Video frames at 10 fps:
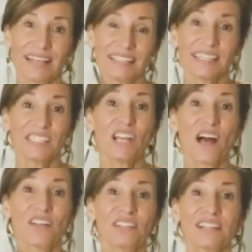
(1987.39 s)
as this
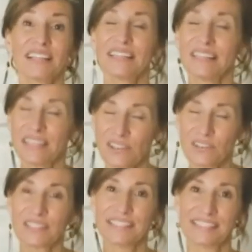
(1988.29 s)
knowledge
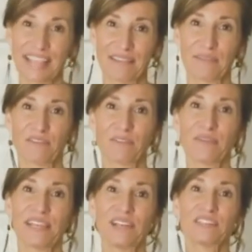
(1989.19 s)
literally saved me
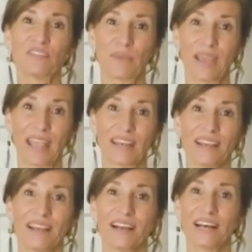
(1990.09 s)
from years of
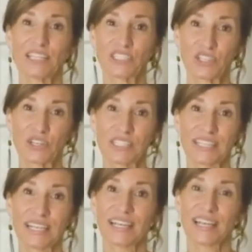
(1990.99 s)
pain,
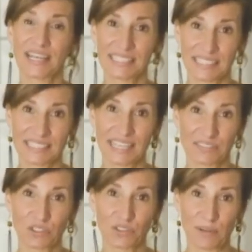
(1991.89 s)
uncertainty, and
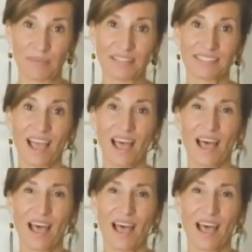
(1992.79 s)
unsuccessful treatments.